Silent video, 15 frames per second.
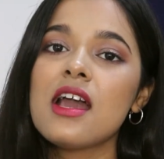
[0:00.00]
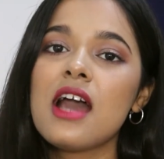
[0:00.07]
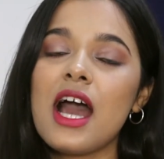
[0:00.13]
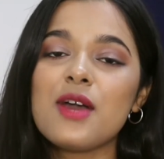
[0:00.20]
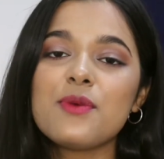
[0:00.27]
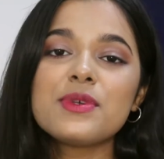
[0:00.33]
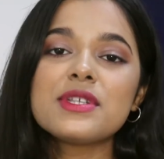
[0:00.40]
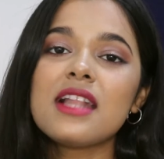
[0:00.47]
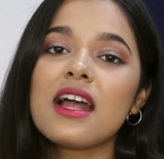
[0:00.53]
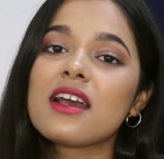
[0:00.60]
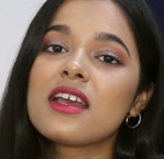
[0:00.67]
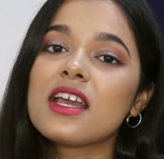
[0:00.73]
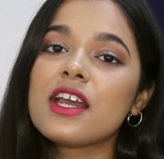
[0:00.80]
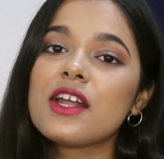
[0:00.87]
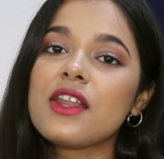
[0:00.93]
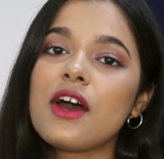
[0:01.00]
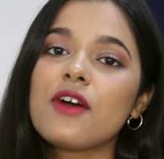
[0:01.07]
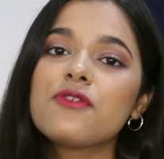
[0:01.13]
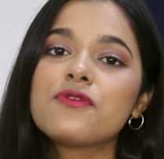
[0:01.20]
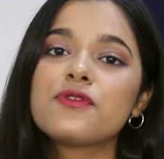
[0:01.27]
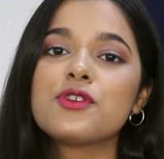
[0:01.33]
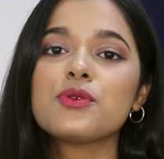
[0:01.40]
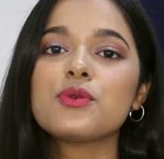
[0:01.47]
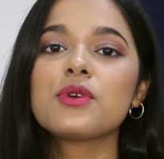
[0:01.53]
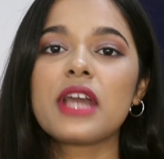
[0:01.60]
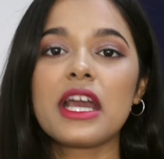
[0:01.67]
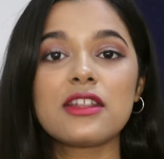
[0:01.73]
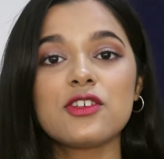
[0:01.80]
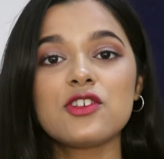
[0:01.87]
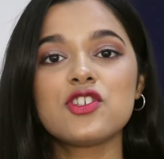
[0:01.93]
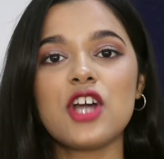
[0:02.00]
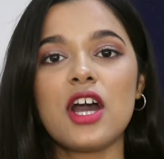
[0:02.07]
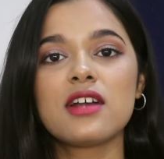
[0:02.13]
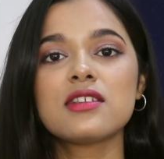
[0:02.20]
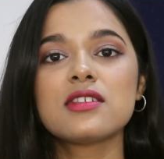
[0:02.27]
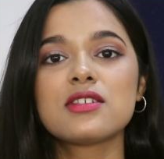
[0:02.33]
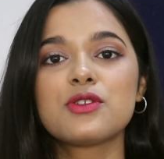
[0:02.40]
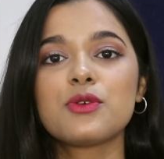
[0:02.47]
I lucky enough to get the chance